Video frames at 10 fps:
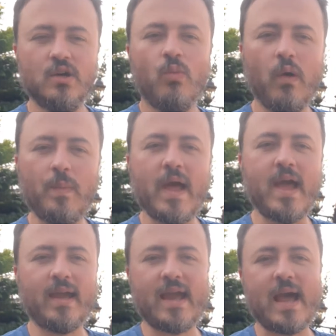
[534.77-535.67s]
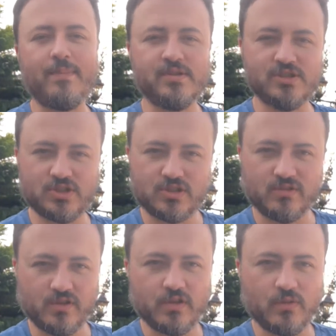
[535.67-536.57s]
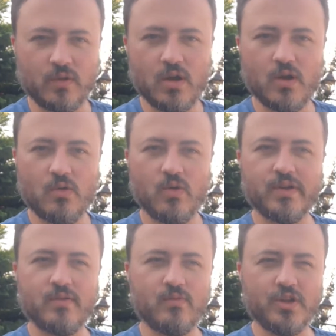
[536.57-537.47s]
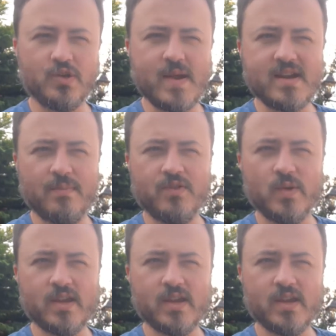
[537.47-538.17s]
what the heck happens to you, what you end up doing.